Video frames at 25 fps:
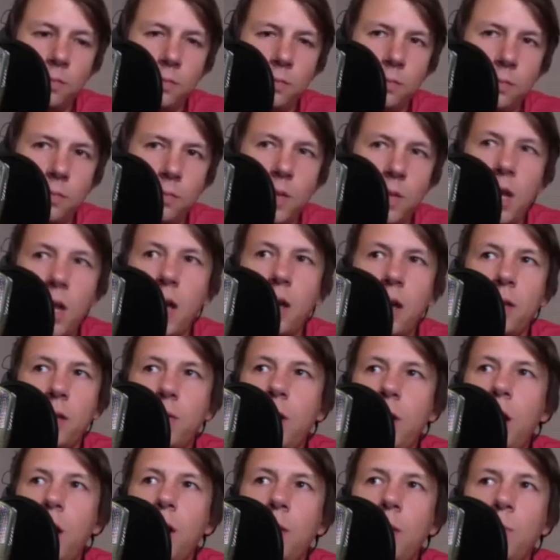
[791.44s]

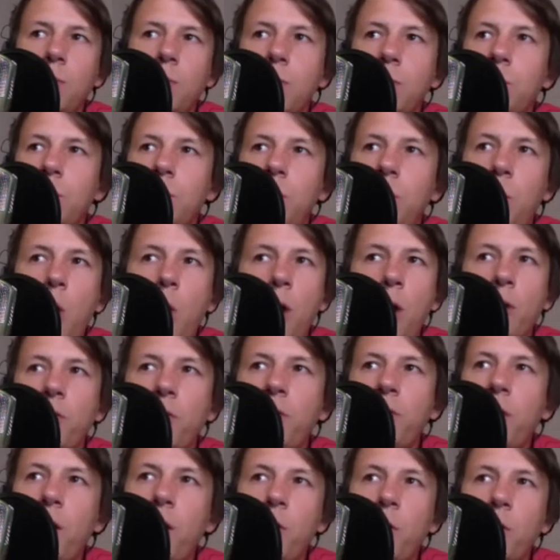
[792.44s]
Yeah,
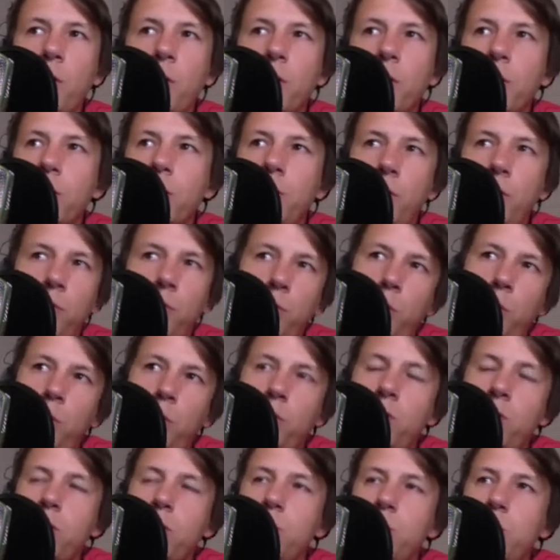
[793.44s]
waterfowl, of
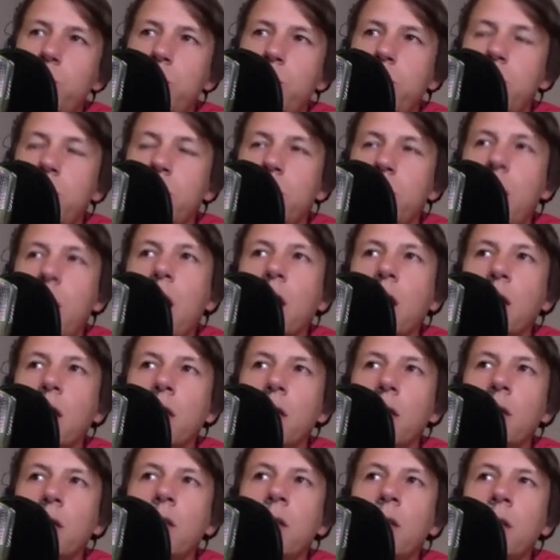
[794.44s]
course, is pretty
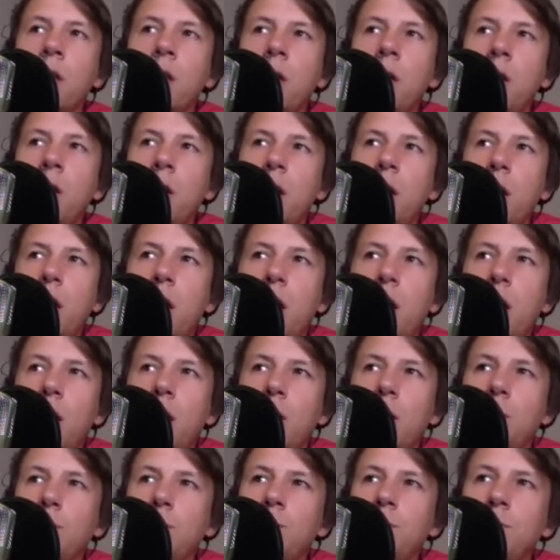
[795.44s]
solid.
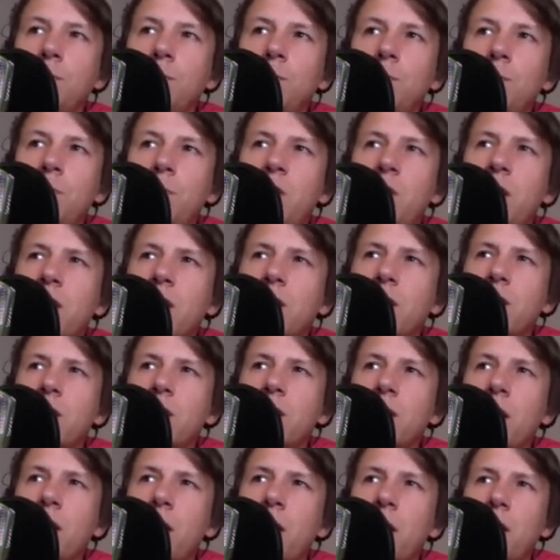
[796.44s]

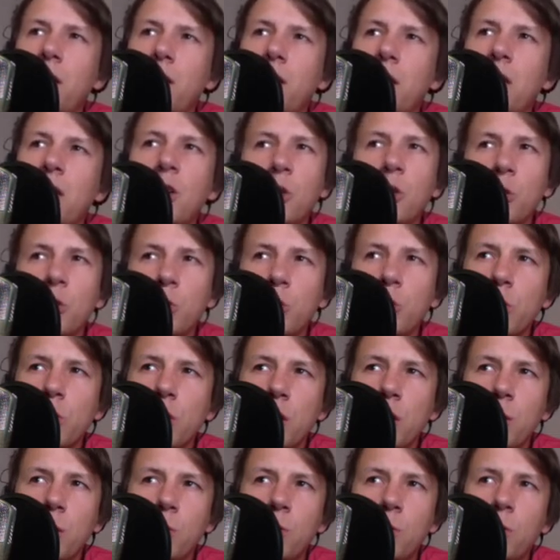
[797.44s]
Things like eared
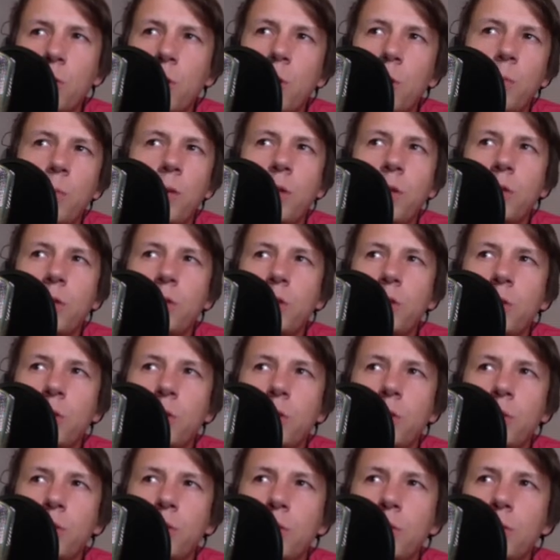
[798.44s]
grebes show up there
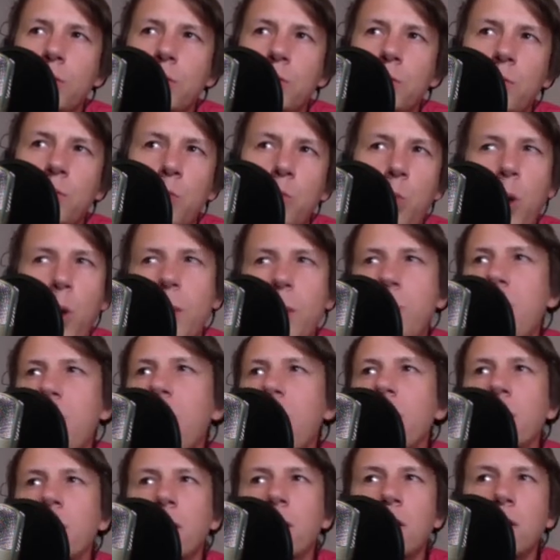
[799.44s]
too. White
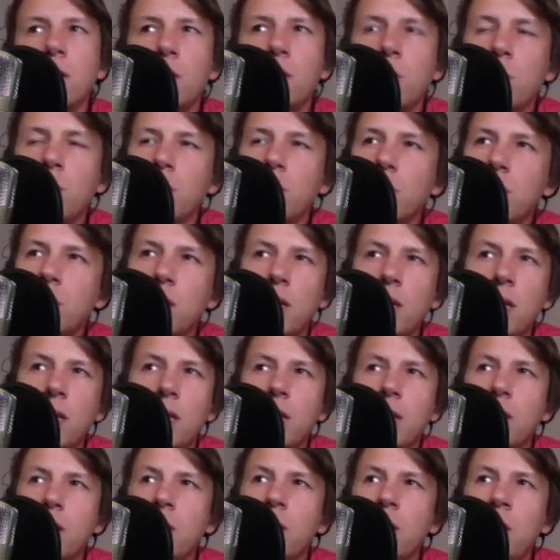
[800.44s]
pelicans you can
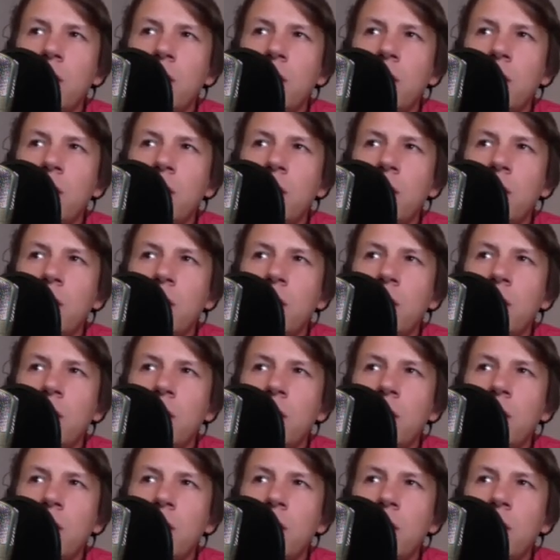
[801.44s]
see.